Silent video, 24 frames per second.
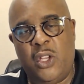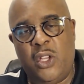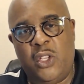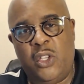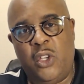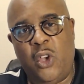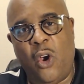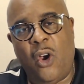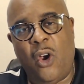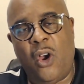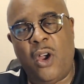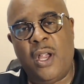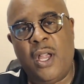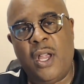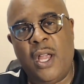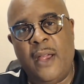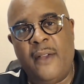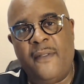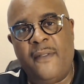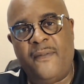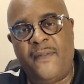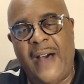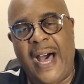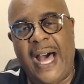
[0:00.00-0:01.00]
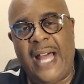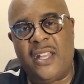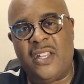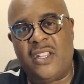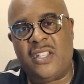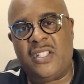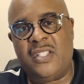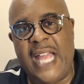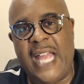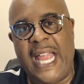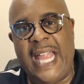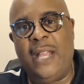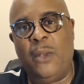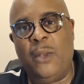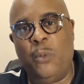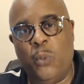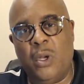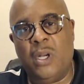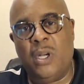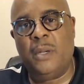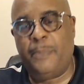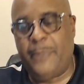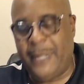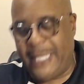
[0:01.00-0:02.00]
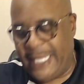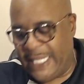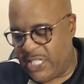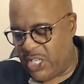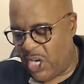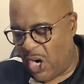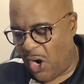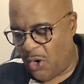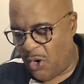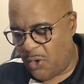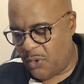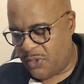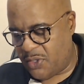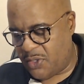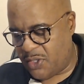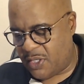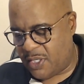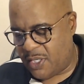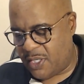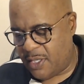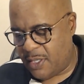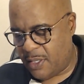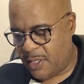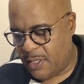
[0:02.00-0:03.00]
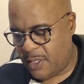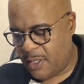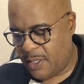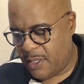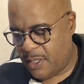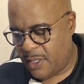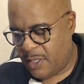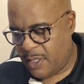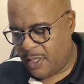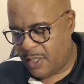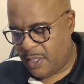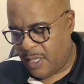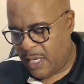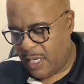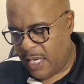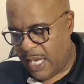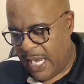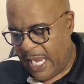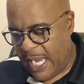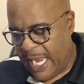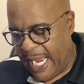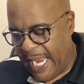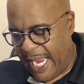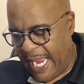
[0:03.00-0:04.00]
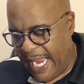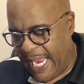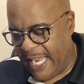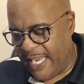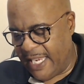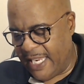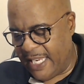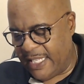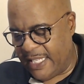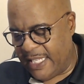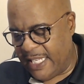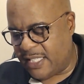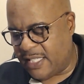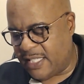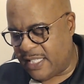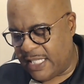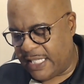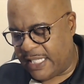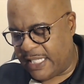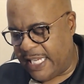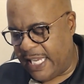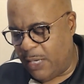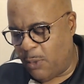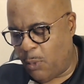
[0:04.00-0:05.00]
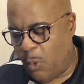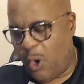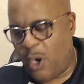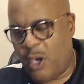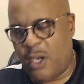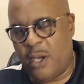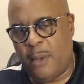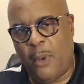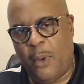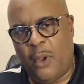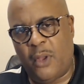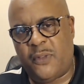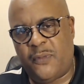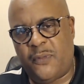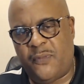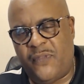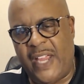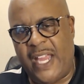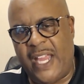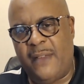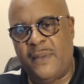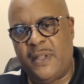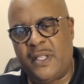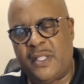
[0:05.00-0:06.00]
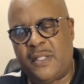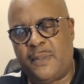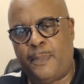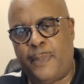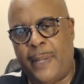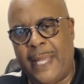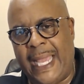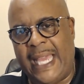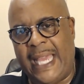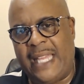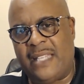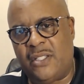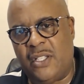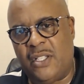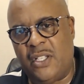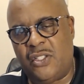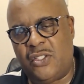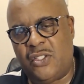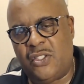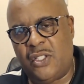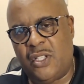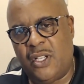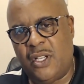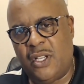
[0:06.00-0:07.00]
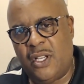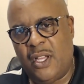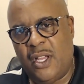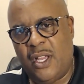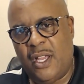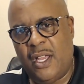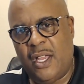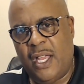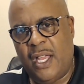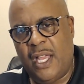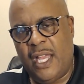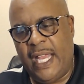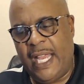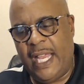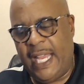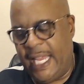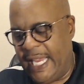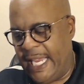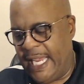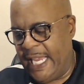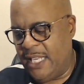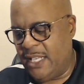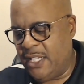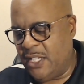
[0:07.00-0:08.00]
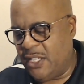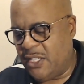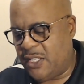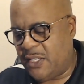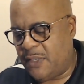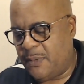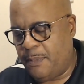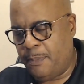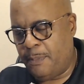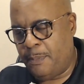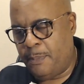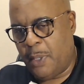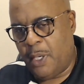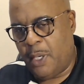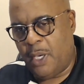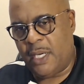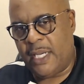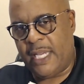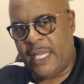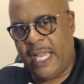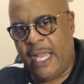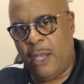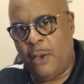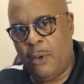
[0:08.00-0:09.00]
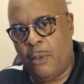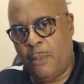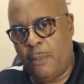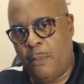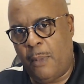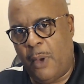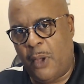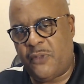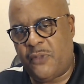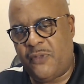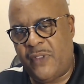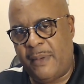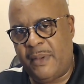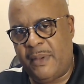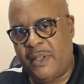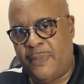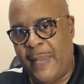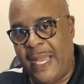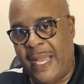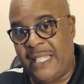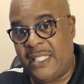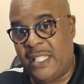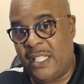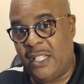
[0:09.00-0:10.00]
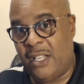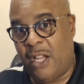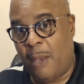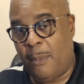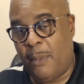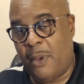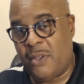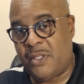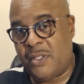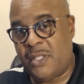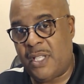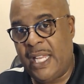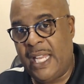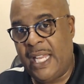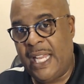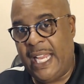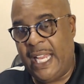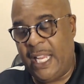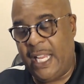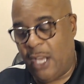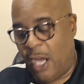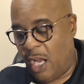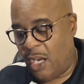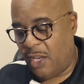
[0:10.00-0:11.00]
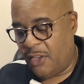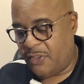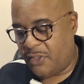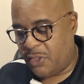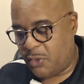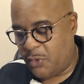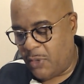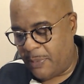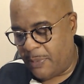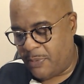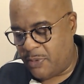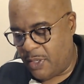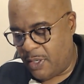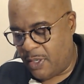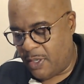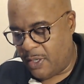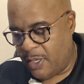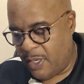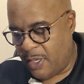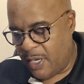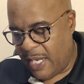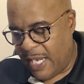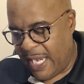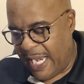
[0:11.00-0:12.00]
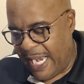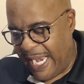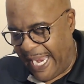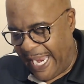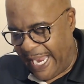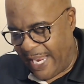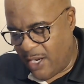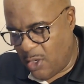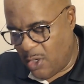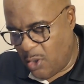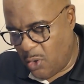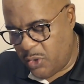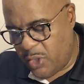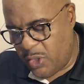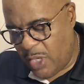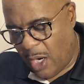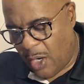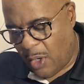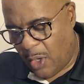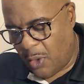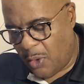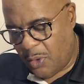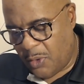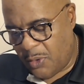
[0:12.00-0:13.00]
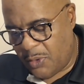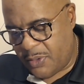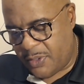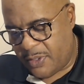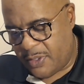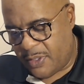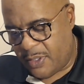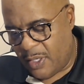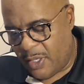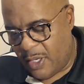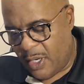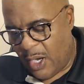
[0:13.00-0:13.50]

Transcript: Your father's name will be cursed. And then this is the key word, the most famous passage in this book, and most famous passage in almost in all of scripture. And who knows